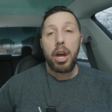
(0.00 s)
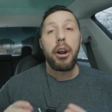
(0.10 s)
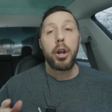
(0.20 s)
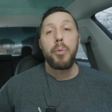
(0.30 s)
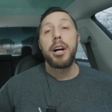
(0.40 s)

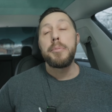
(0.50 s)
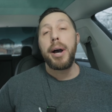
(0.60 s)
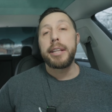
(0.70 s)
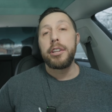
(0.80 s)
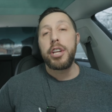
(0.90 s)
All right, welcome
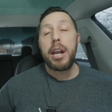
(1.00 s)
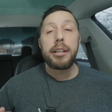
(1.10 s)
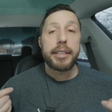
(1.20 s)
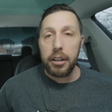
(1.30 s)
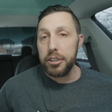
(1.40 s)
back to the
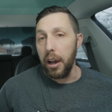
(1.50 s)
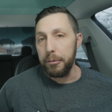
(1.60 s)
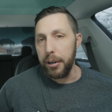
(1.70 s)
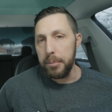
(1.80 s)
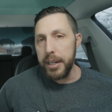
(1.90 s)
channel. A
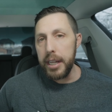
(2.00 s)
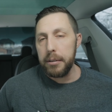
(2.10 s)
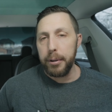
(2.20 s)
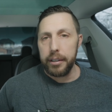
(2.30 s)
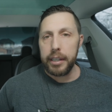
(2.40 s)
software update,
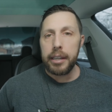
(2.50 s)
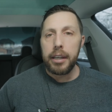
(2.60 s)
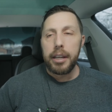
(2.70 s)
really.